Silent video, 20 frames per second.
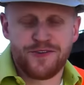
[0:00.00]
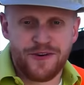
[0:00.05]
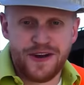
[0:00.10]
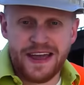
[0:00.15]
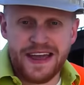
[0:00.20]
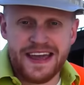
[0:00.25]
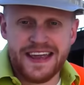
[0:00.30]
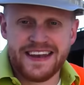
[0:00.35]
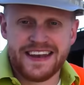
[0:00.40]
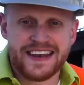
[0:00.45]

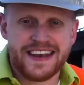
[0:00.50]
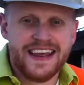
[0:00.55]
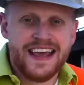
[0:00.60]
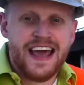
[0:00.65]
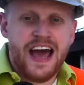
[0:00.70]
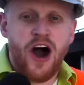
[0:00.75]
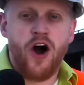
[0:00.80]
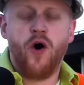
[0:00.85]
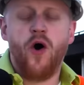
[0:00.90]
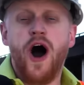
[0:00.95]
grid and
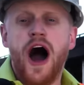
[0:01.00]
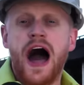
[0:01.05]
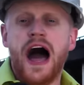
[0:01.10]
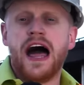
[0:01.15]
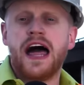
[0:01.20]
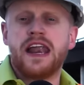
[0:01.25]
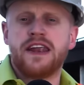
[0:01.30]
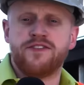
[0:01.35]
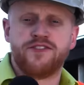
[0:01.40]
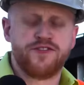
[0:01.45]
a
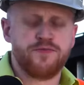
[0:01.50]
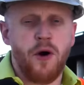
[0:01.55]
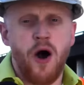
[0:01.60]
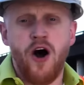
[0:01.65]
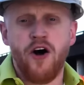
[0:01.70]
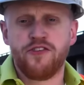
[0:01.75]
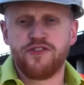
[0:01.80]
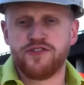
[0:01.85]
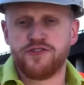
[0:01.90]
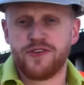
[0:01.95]
lot of
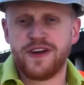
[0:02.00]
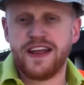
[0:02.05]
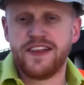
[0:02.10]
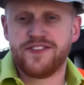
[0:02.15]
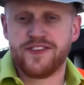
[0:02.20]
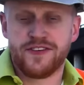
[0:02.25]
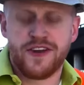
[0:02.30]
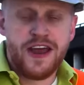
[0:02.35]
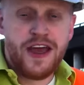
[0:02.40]
small streets, and